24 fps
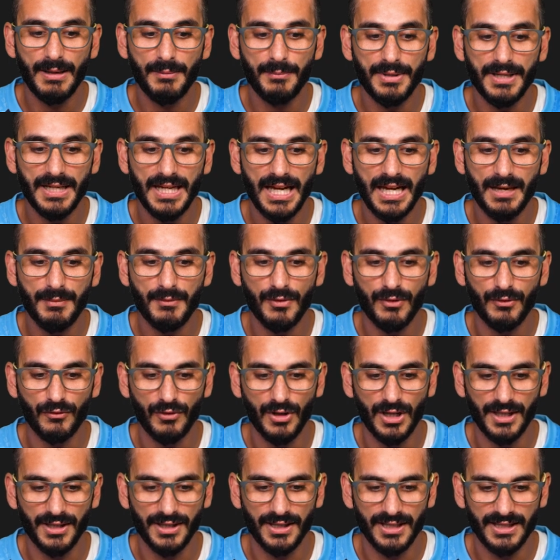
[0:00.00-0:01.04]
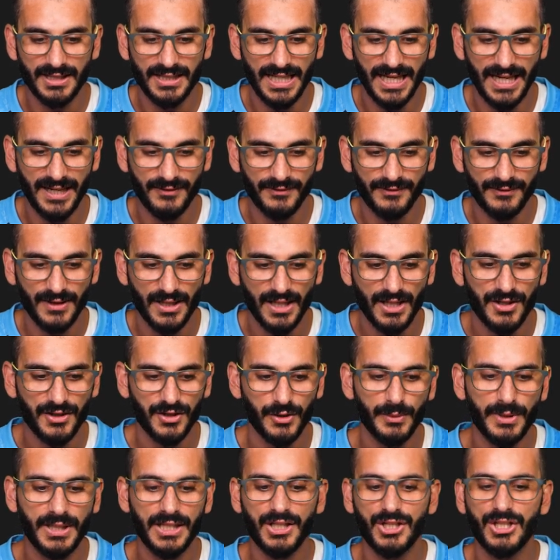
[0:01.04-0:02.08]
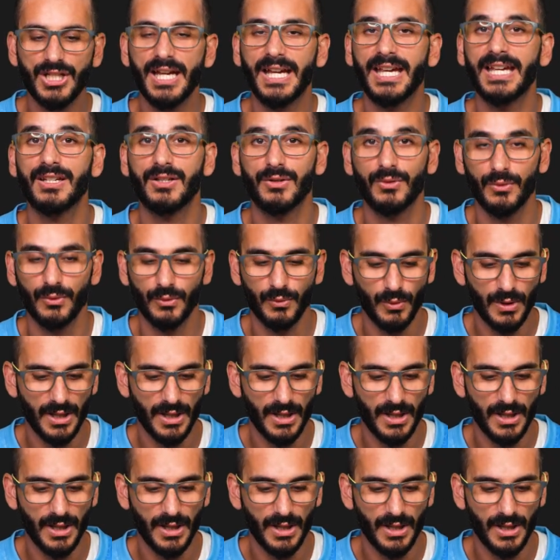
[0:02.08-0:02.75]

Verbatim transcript: npm run dev. So we can check it's all